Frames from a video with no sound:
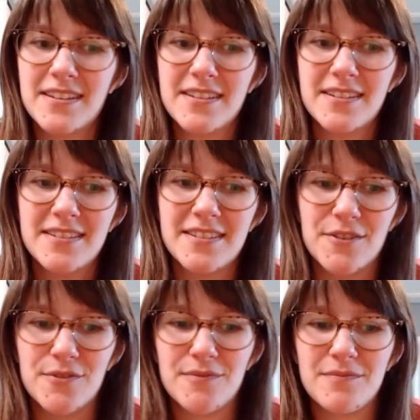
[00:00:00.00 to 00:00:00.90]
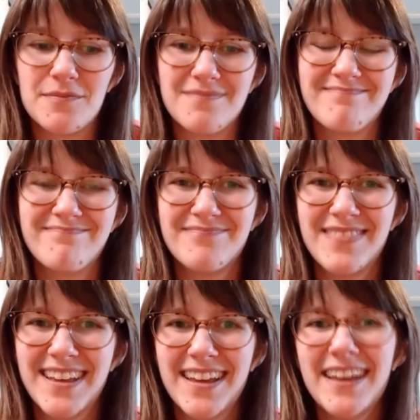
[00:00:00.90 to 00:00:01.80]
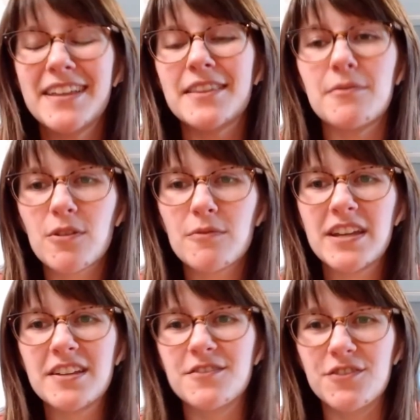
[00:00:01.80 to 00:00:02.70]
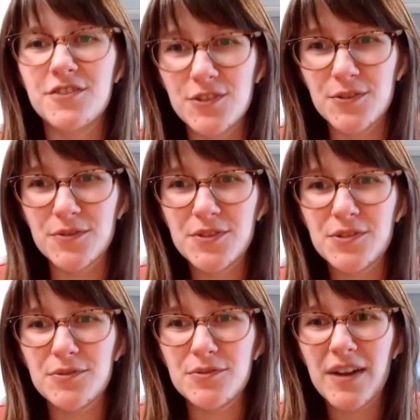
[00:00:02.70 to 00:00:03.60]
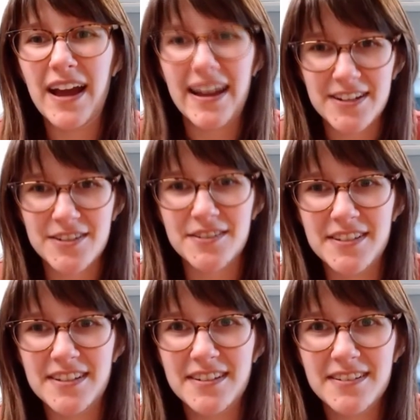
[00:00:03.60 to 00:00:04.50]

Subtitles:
So the more we can do to actually